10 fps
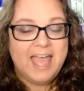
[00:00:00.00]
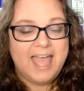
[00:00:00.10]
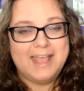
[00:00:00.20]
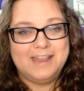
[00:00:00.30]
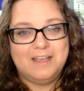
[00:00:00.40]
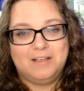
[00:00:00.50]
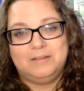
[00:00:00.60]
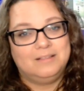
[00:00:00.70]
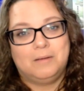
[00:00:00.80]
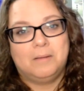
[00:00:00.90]
And
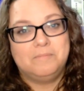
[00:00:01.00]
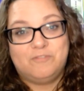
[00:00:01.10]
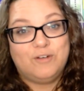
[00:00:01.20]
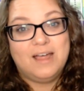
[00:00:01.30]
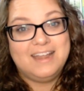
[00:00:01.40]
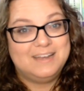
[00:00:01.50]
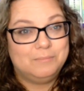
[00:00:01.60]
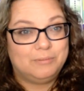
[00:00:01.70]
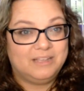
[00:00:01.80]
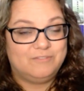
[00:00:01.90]
on Friday, I
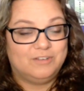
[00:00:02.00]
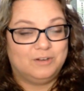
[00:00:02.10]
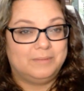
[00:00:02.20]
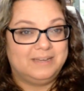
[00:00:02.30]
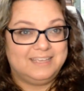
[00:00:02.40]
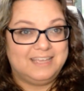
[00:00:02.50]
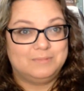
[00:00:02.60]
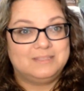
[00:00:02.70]
didn't play very many games.